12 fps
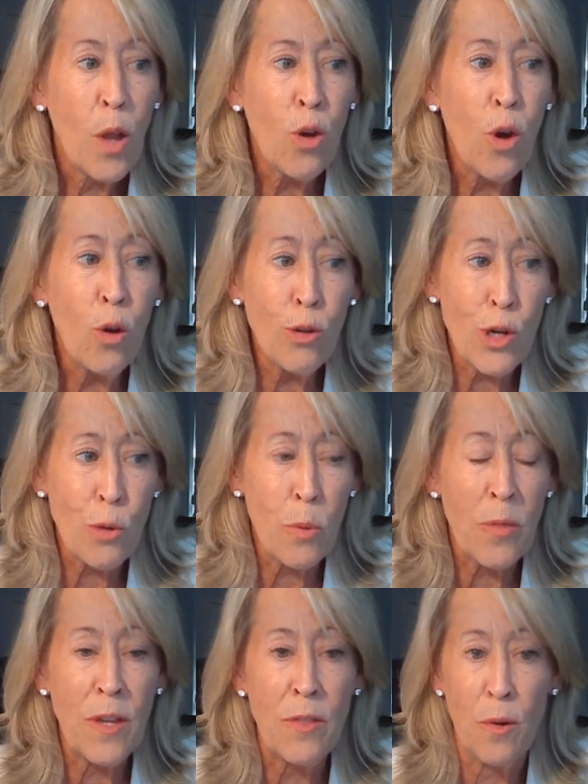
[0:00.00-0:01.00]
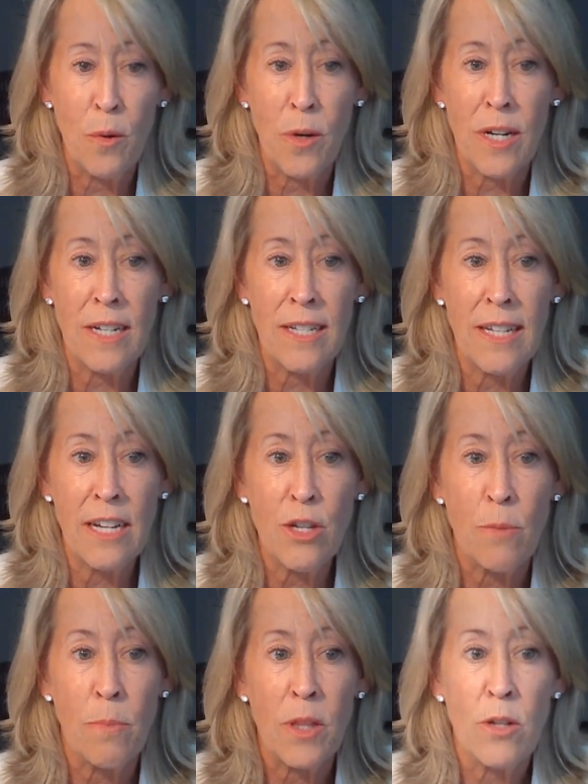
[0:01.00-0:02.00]
culture within the
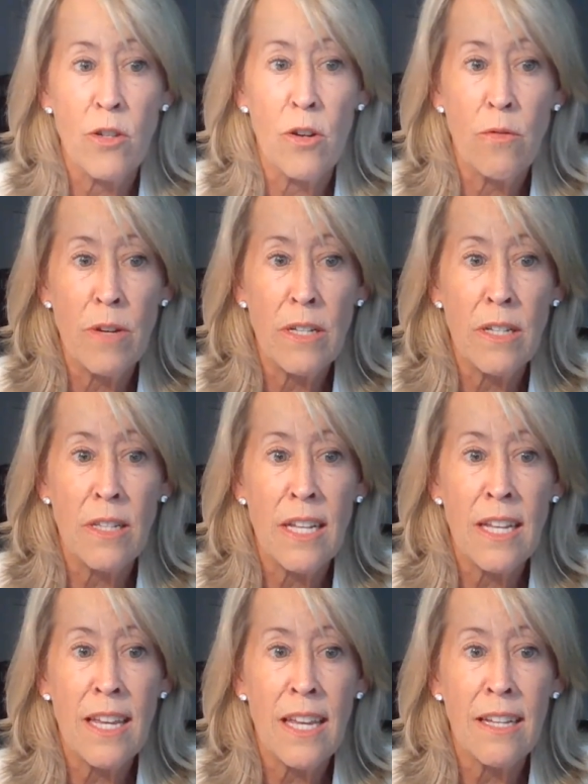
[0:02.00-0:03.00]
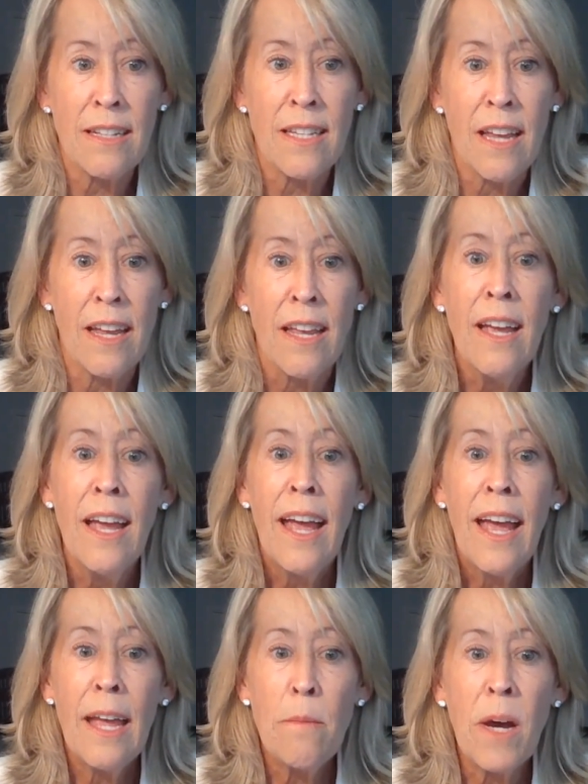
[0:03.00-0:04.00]
organization, but there's no reason that you can't say,
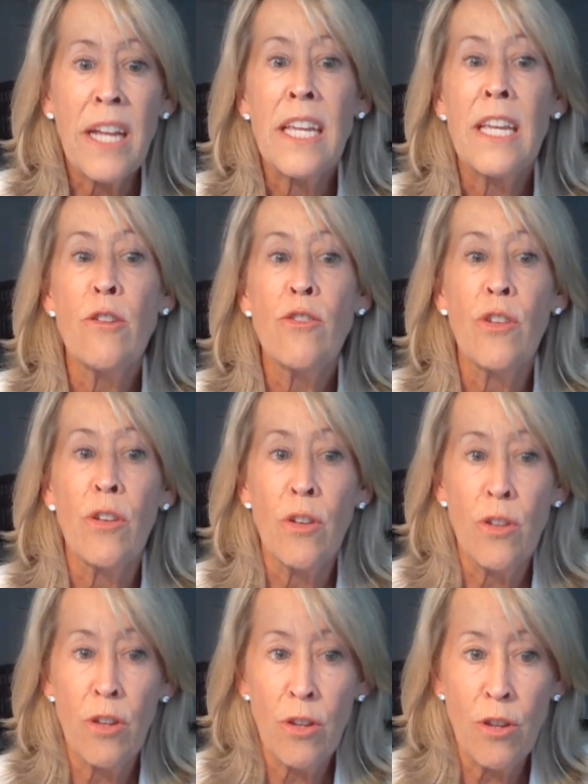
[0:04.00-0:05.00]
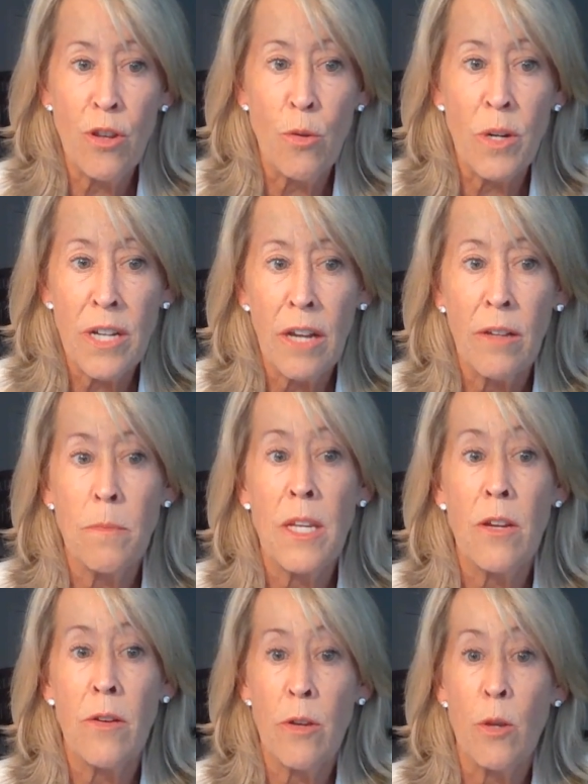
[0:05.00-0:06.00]
hey, Mike, you were telling
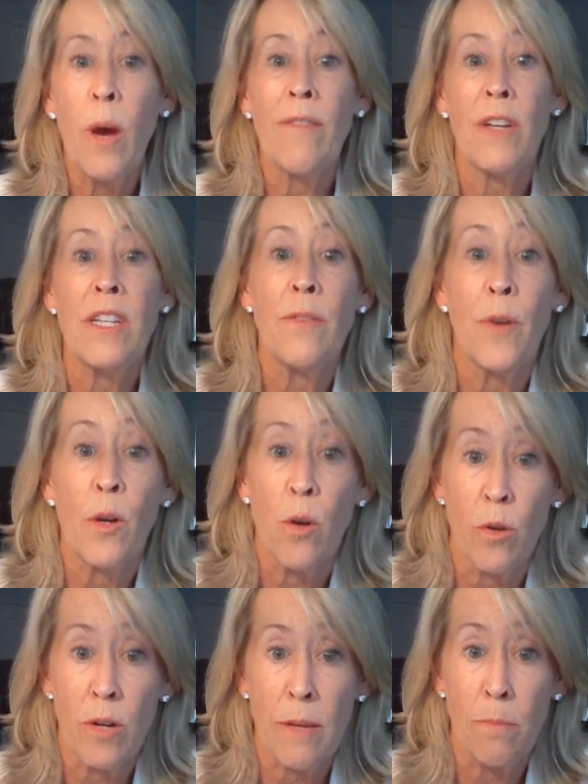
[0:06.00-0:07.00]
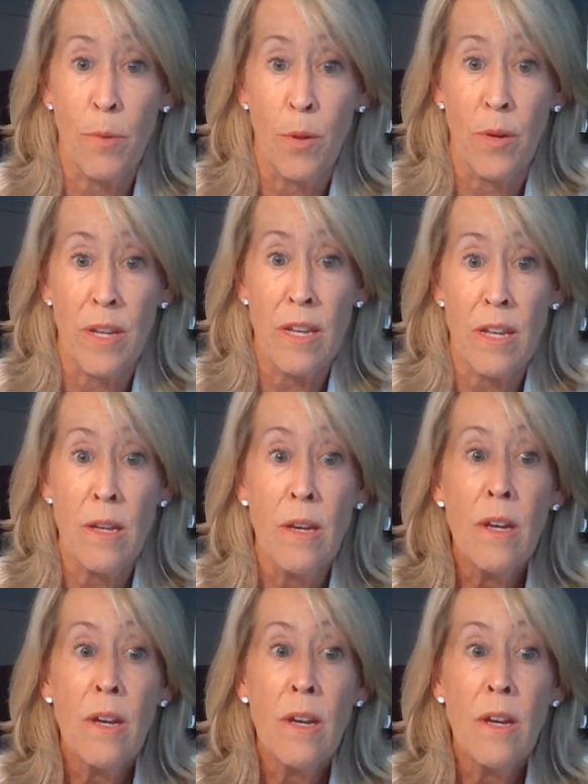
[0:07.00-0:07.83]
me you have a difficult employee.